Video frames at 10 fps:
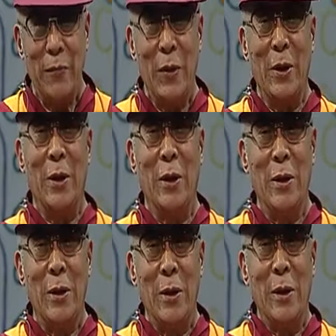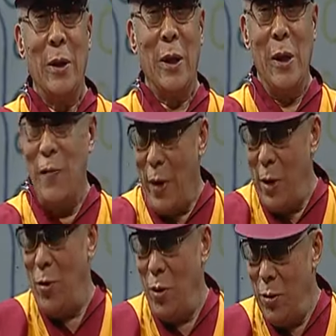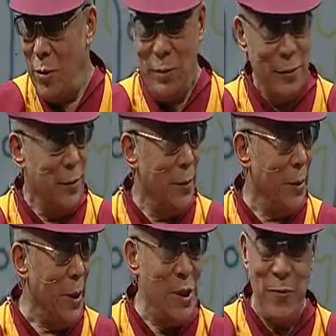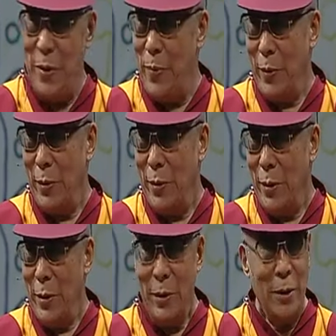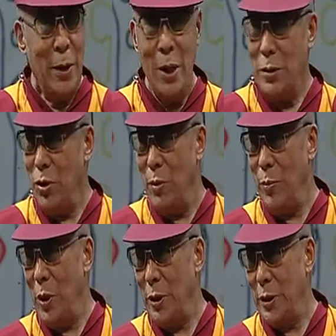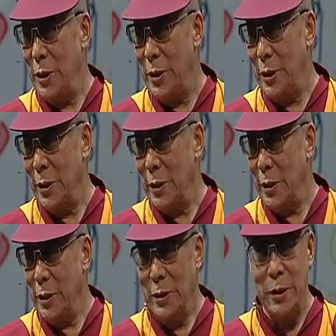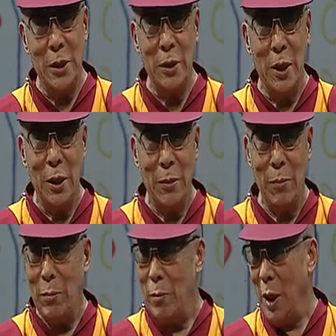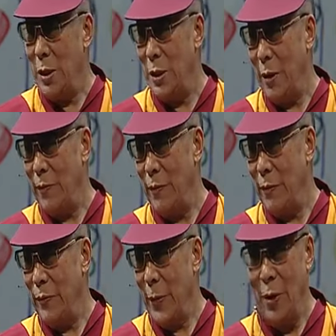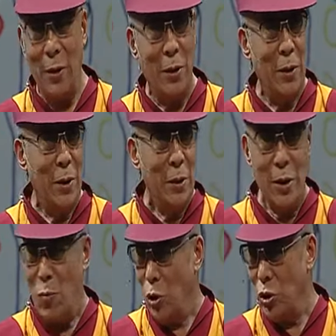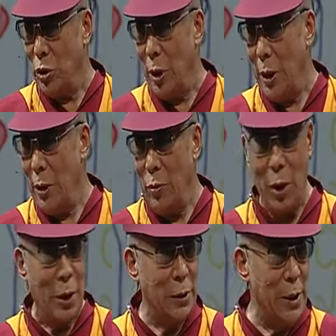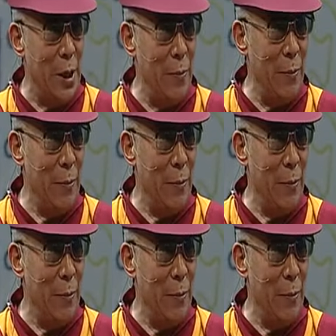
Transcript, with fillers: Uh, if I look these people as a human brother, sisters, just like myself, uh, emotionally we are same,